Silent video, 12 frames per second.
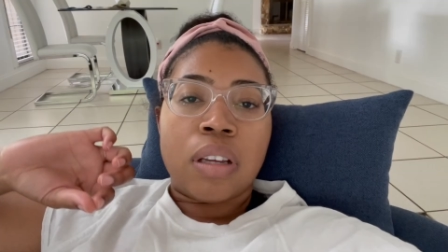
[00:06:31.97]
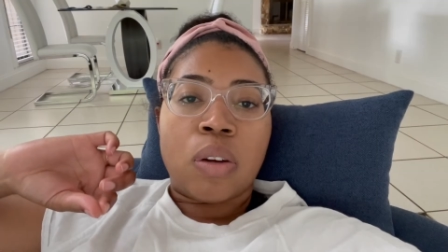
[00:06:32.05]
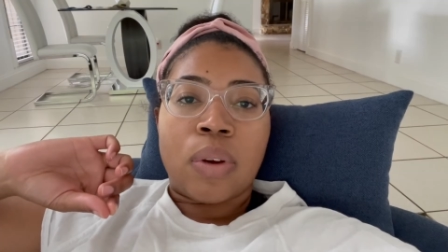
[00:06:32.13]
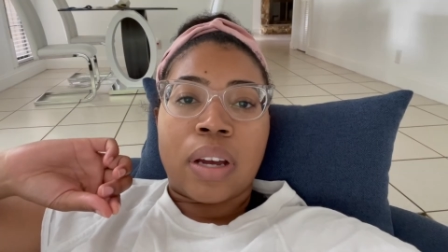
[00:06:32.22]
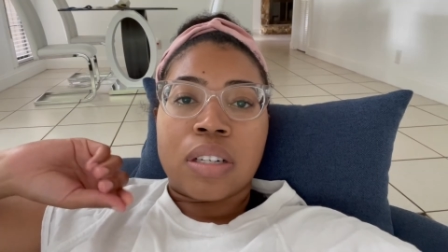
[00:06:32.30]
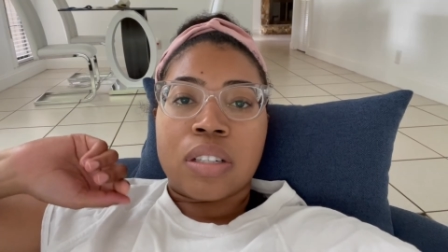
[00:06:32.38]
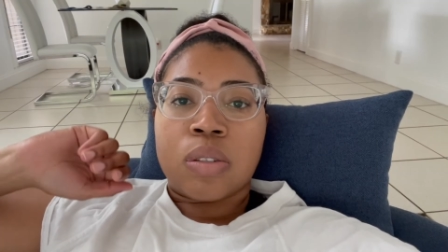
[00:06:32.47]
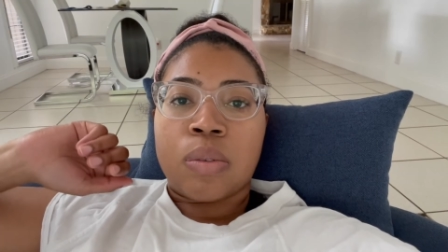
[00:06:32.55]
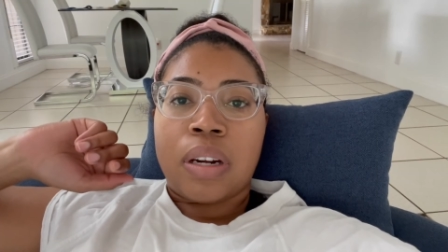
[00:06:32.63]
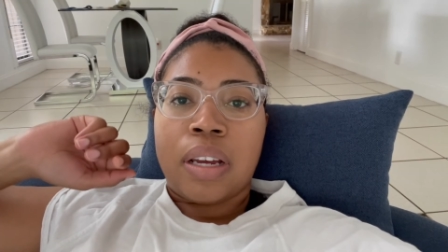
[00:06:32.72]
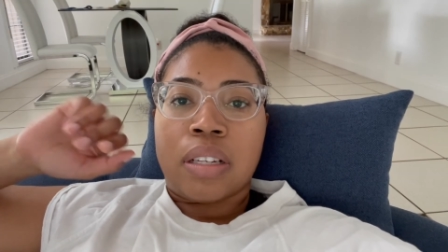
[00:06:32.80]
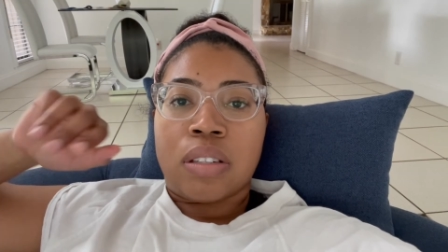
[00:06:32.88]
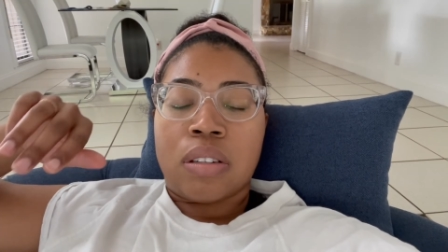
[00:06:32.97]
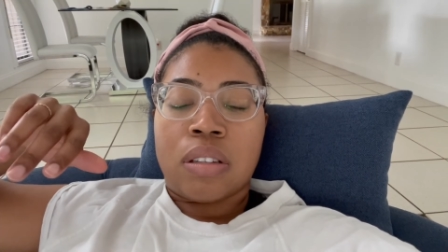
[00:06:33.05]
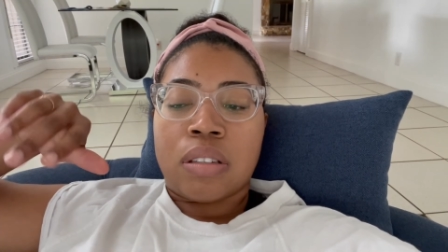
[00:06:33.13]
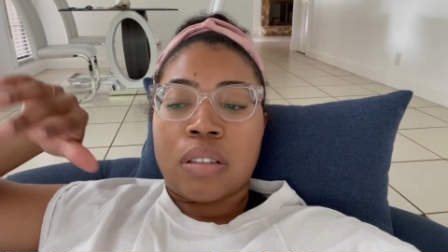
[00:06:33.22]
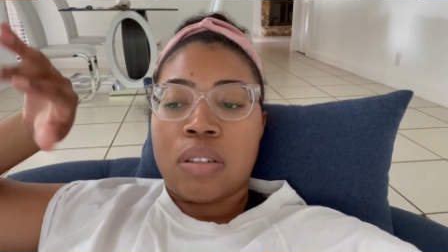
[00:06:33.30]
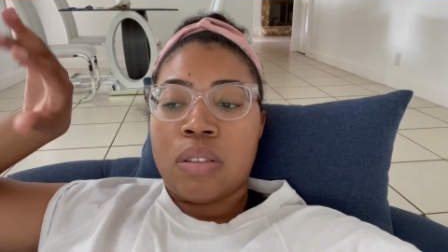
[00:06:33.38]
quick, I just want to insert
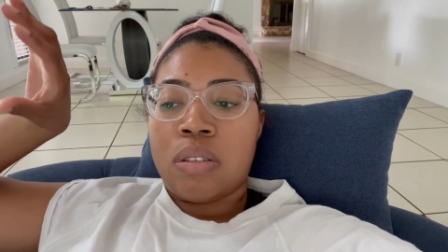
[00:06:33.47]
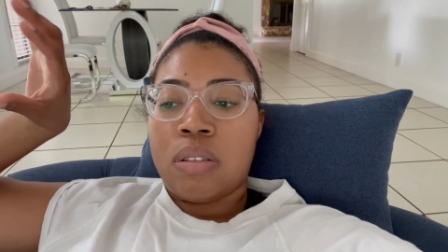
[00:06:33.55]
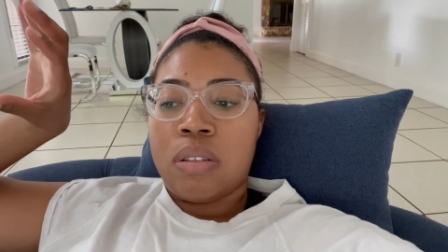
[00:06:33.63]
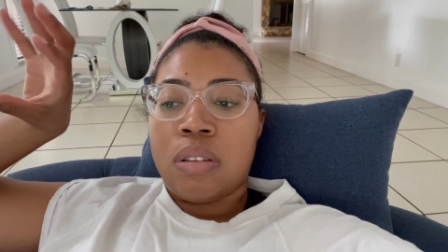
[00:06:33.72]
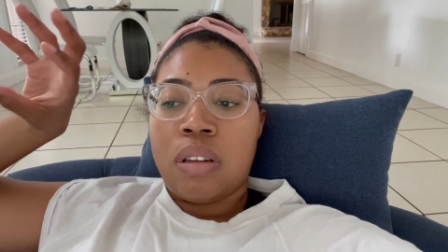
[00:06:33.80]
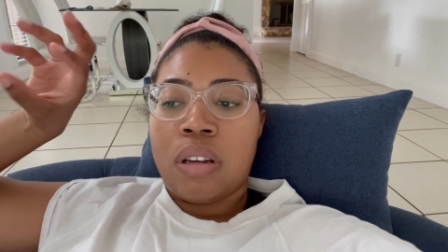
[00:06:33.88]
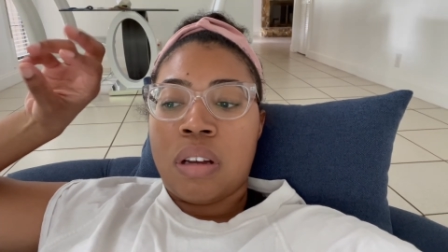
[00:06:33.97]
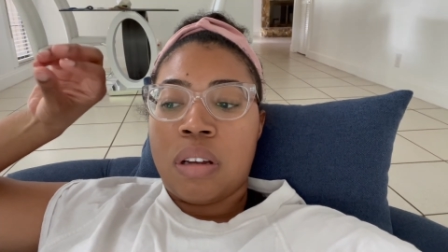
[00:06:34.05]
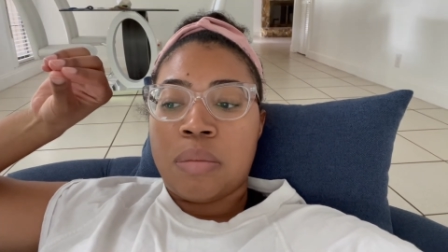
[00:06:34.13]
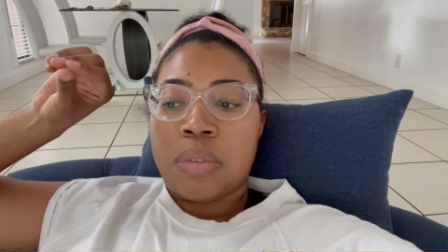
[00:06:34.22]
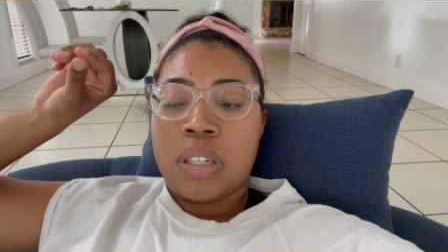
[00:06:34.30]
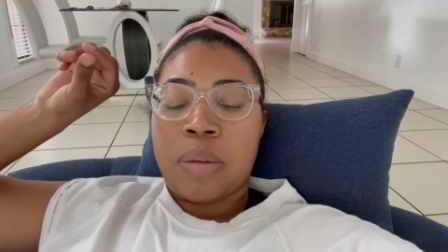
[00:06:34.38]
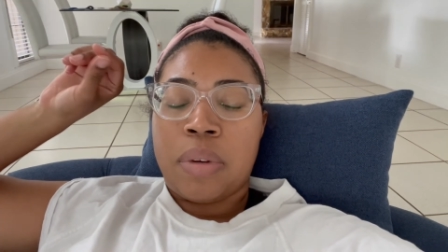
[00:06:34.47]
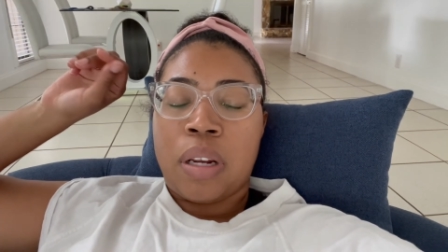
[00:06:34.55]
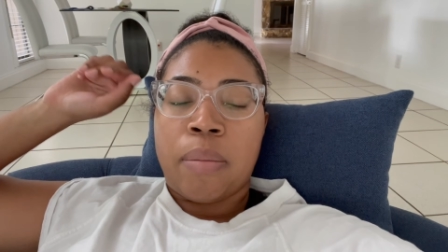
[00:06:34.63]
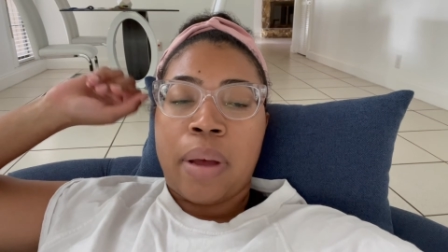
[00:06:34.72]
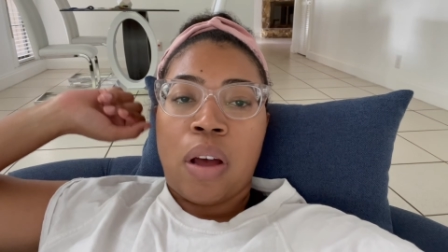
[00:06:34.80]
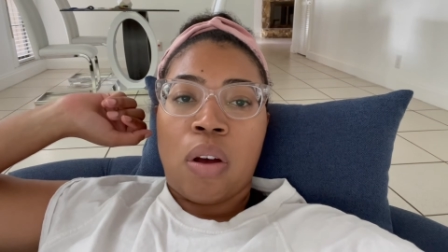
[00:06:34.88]
this little snippet
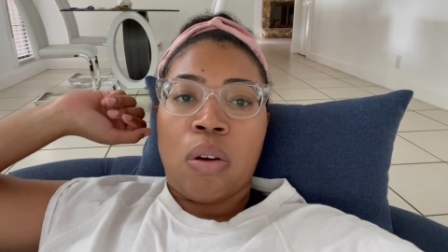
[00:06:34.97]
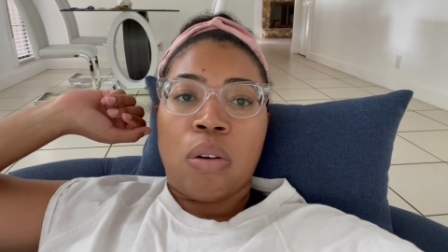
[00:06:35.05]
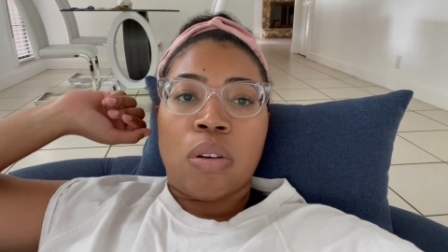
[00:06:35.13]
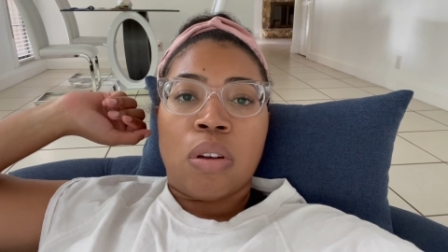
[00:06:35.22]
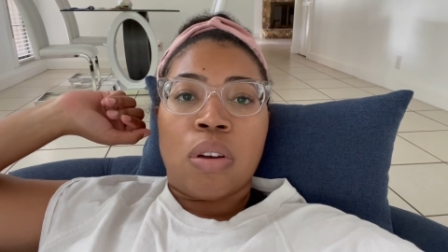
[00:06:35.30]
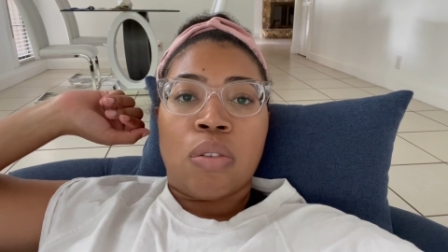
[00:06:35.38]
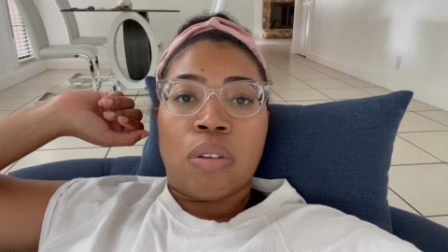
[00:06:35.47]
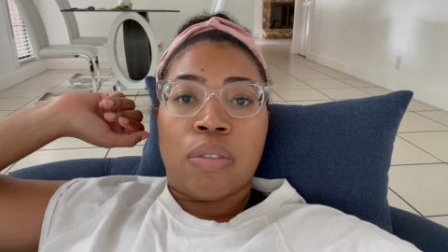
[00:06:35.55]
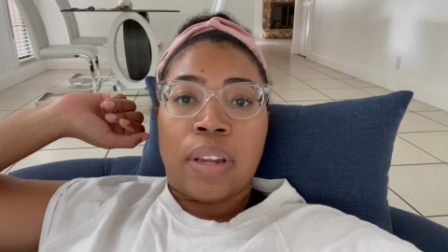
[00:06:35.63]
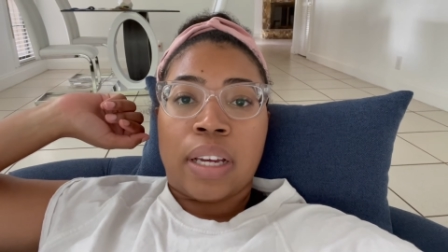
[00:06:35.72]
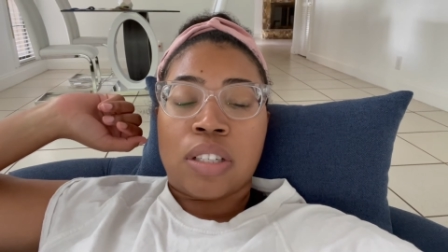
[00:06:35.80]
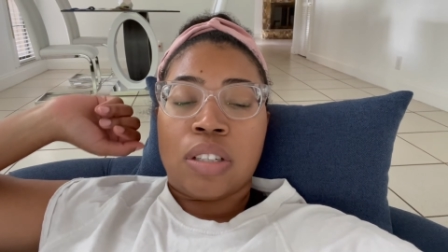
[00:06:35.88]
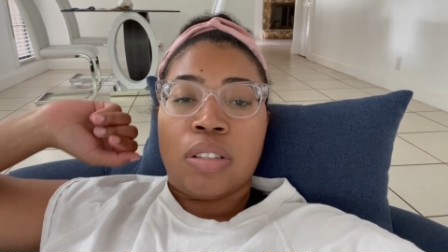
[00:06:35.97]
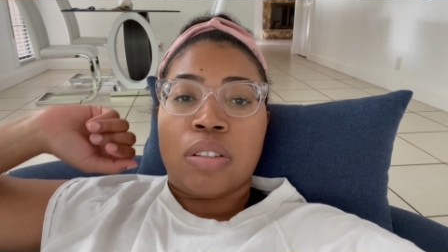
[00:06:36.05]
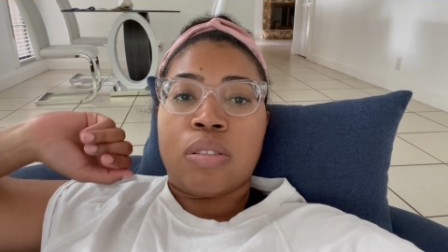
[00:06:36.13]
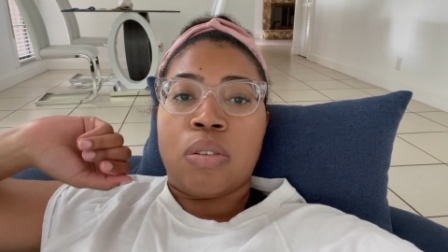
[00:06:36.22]
about reflection.